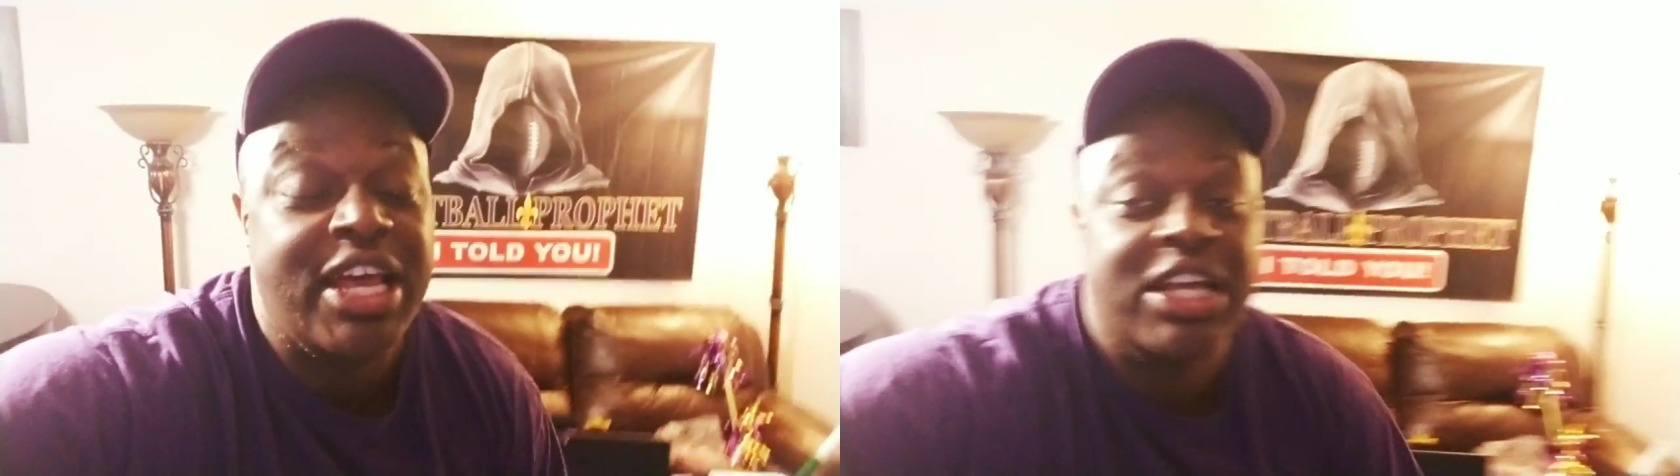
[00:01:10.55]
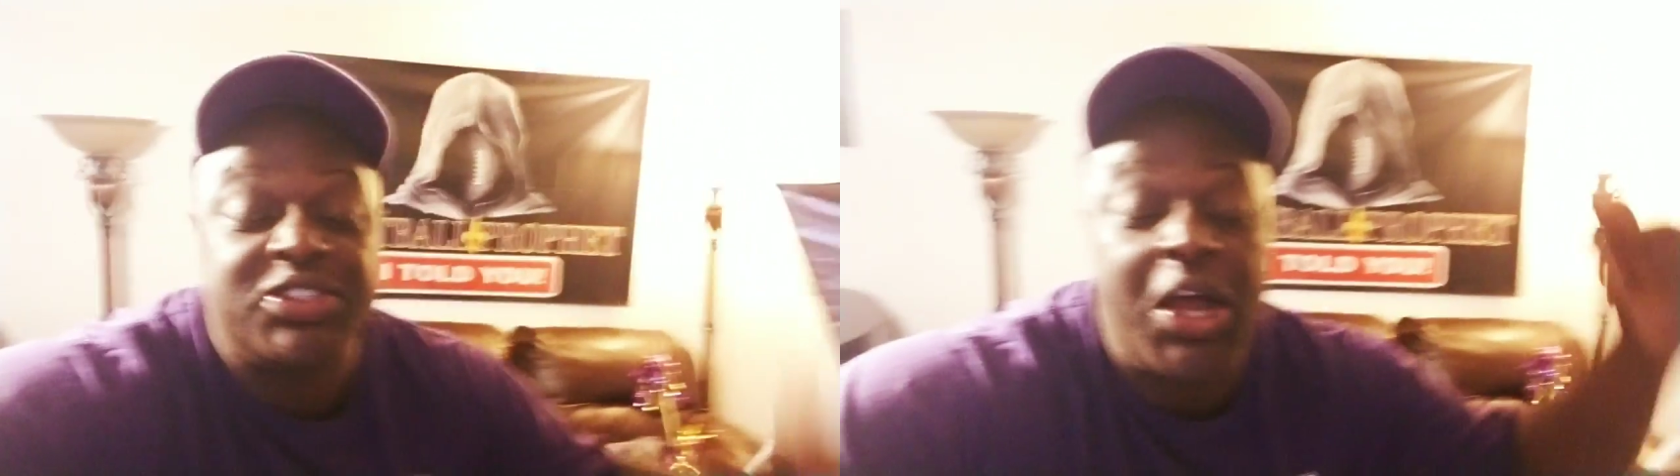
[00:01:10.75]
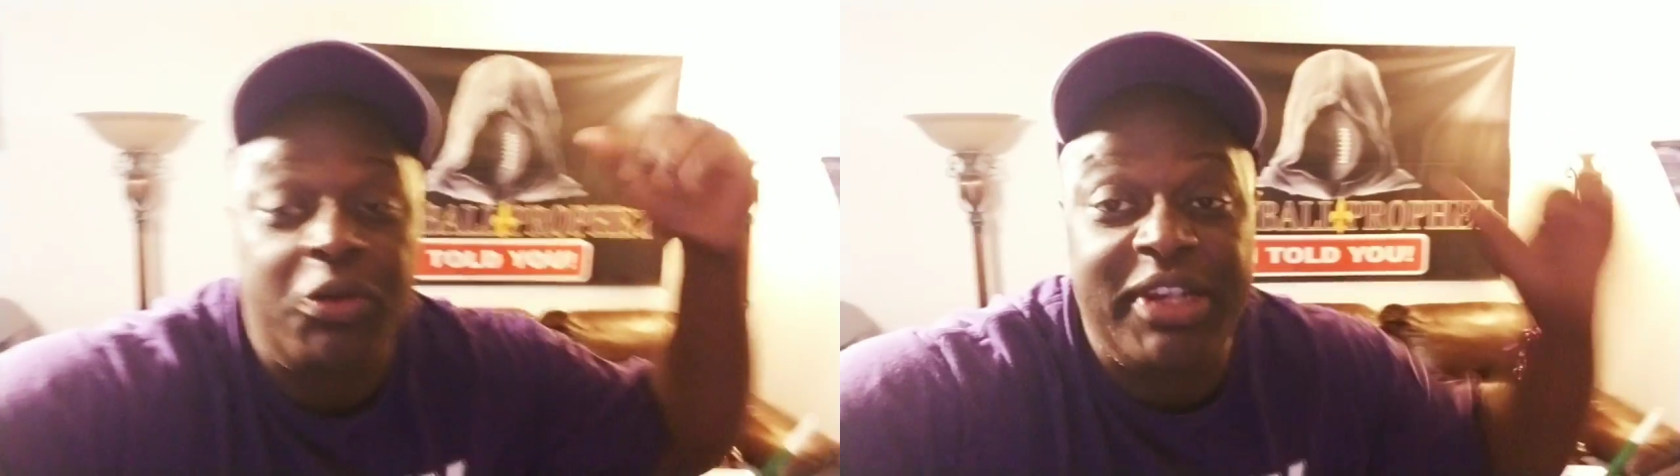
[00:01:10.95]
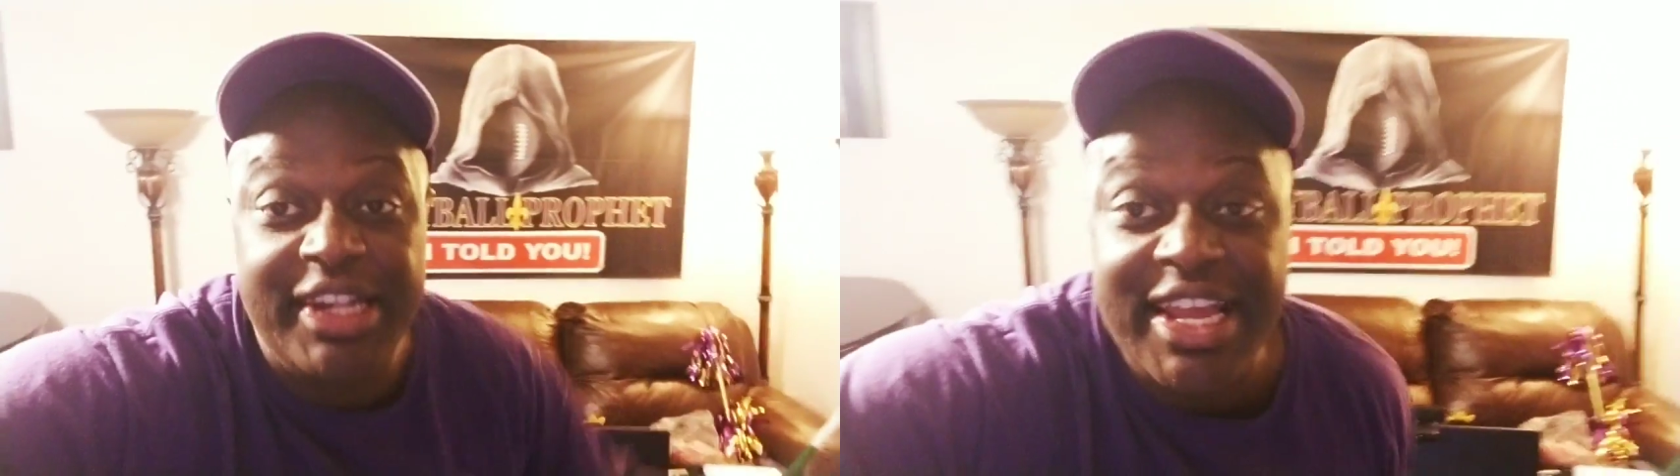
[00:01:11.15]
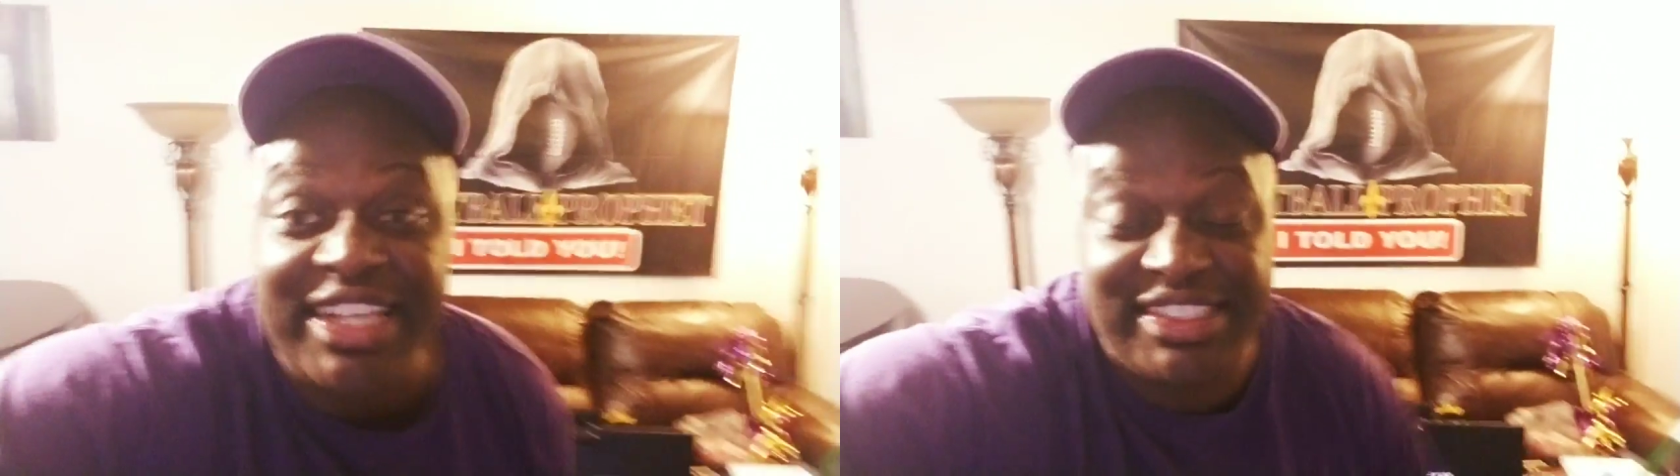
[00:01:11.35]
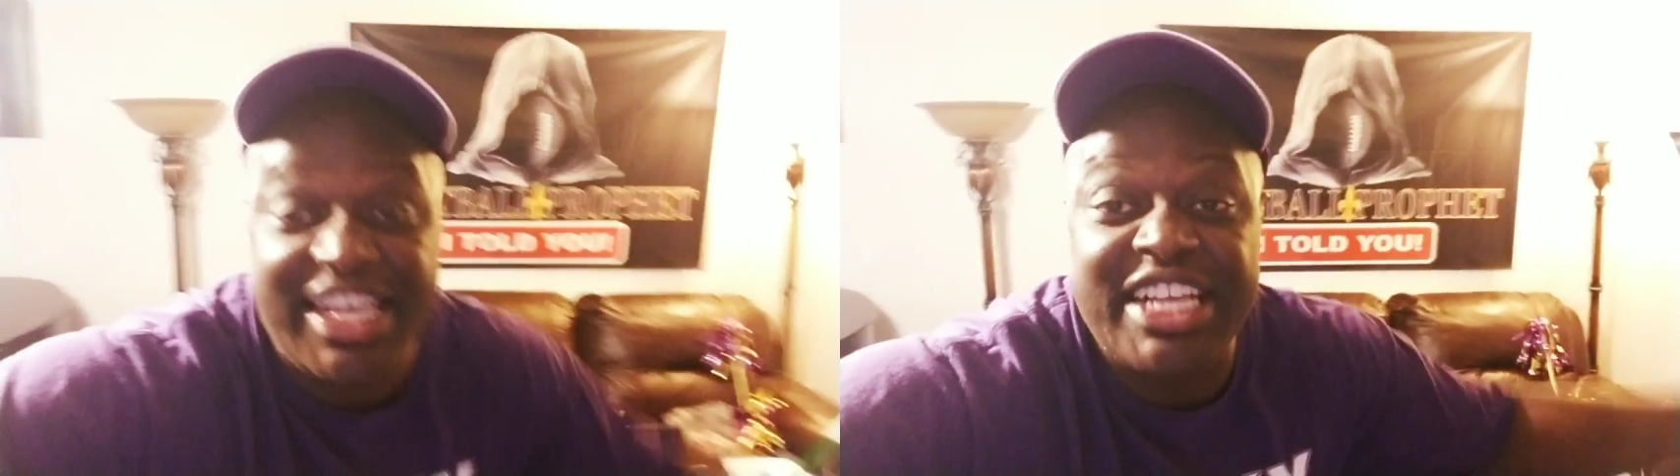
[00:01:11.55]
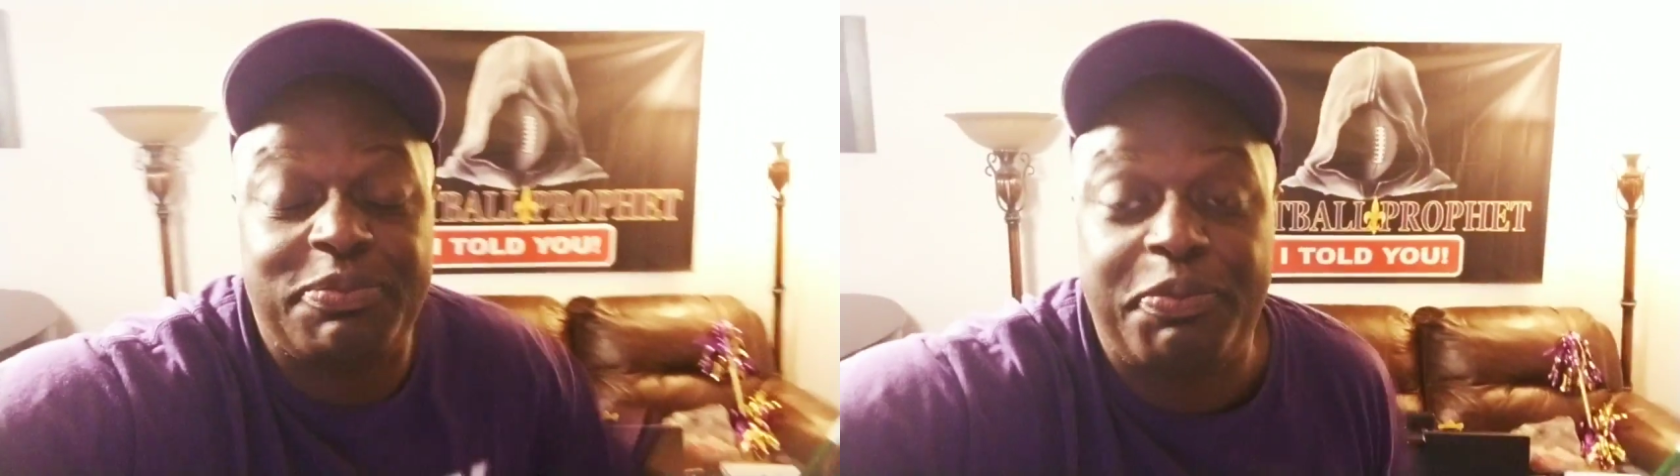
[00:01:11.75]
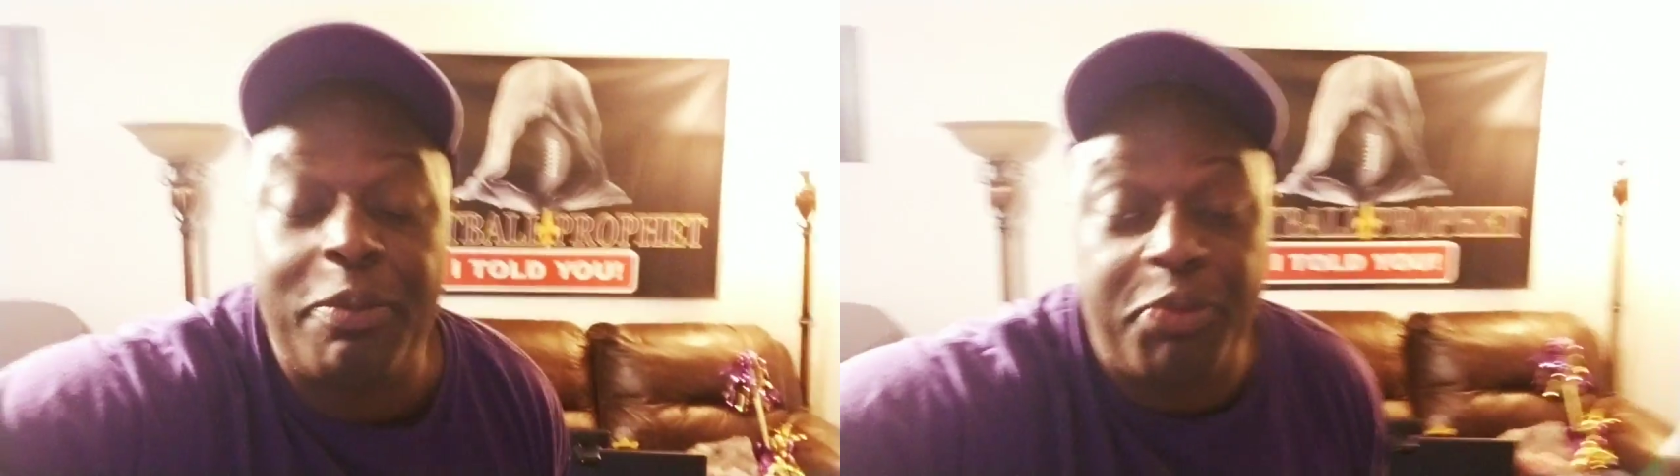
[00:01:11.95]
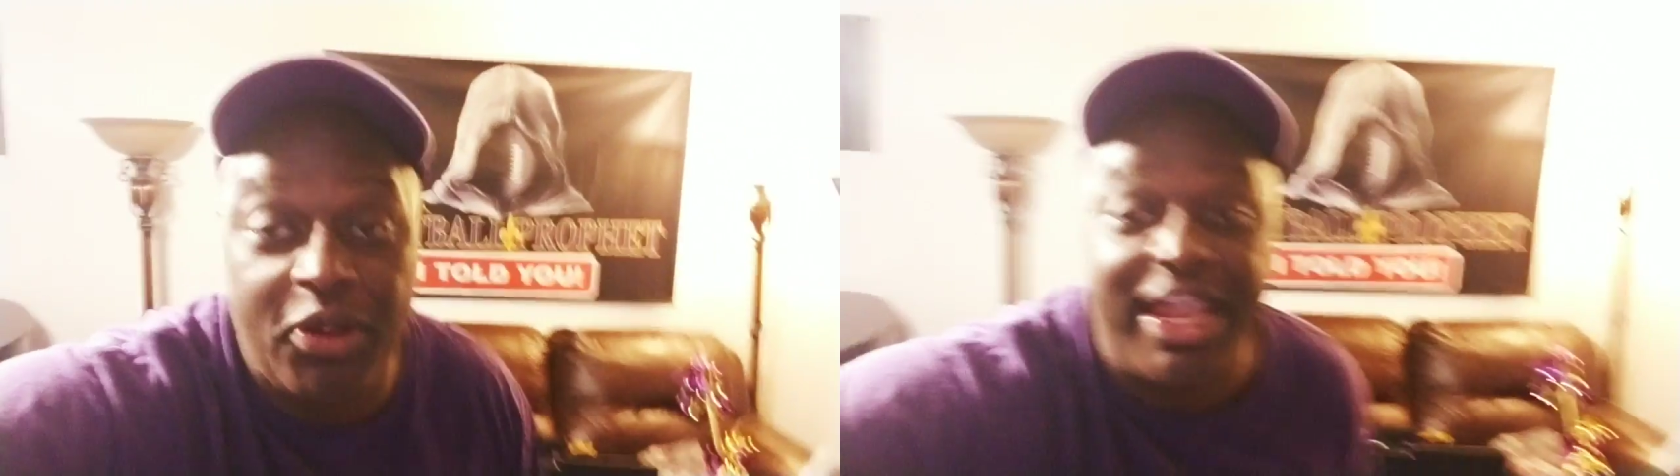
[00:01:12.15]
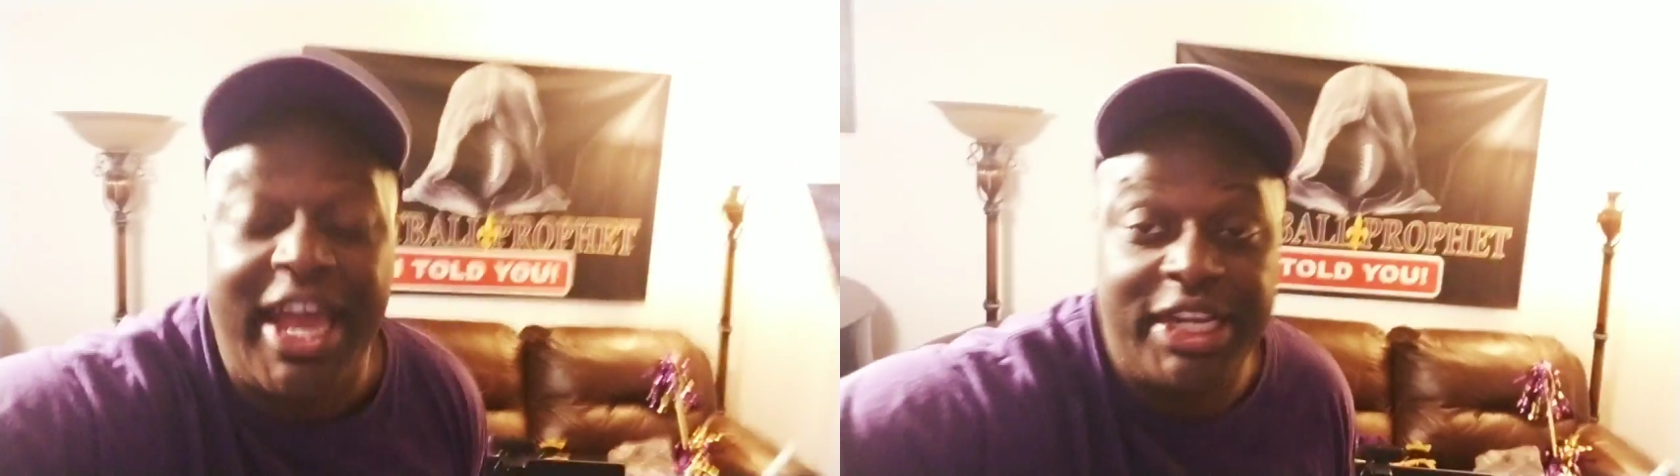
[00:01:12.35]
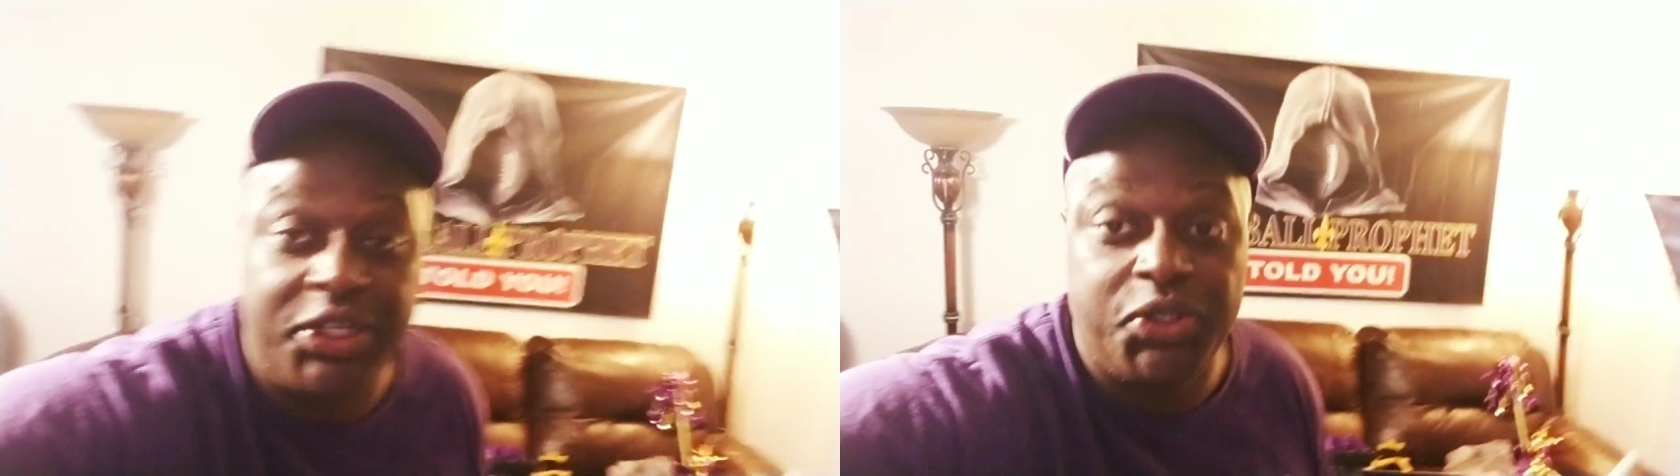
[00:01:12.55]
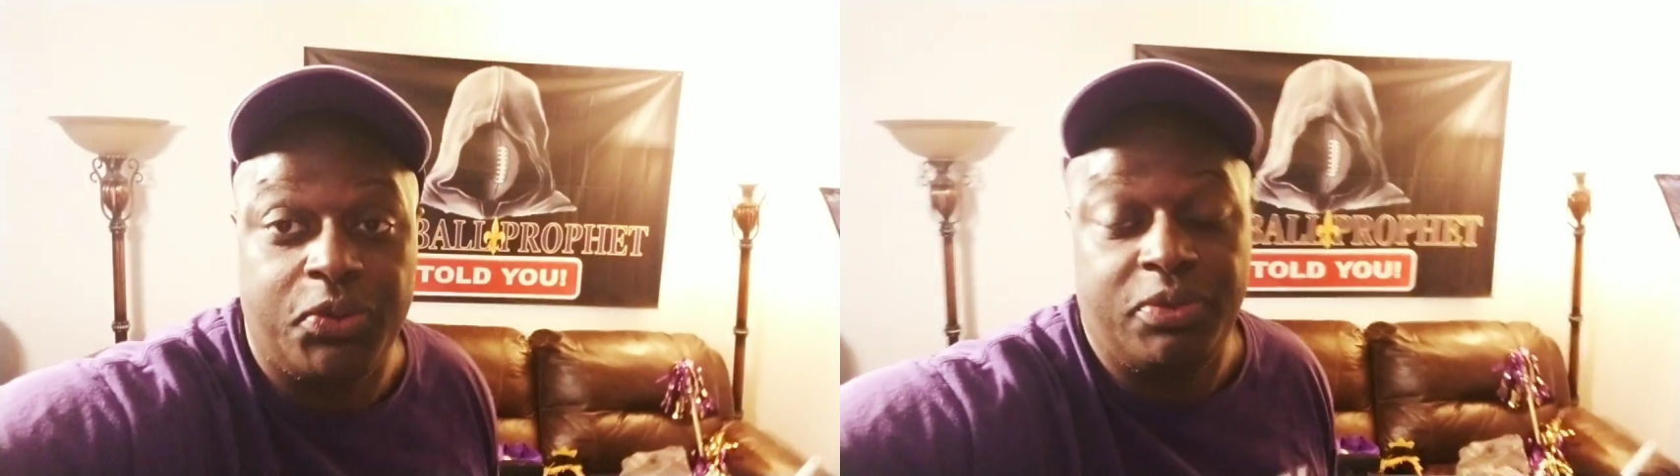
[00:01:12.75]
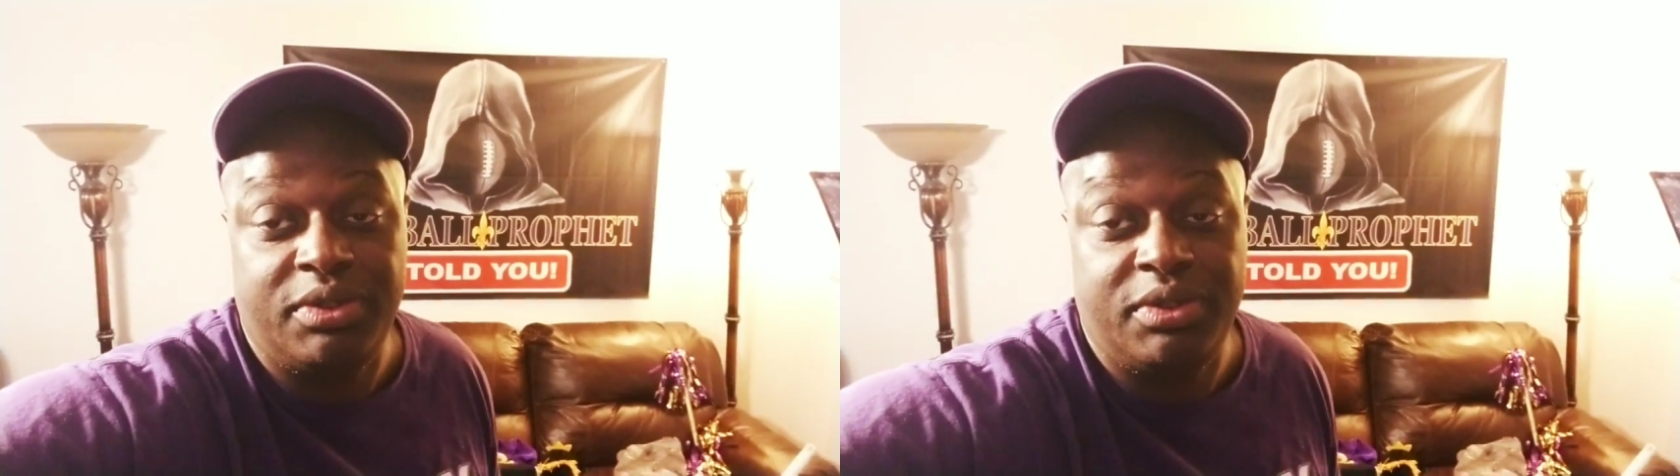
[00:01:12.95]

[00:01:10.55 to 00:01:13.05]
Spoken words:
Don't let these people lie to you.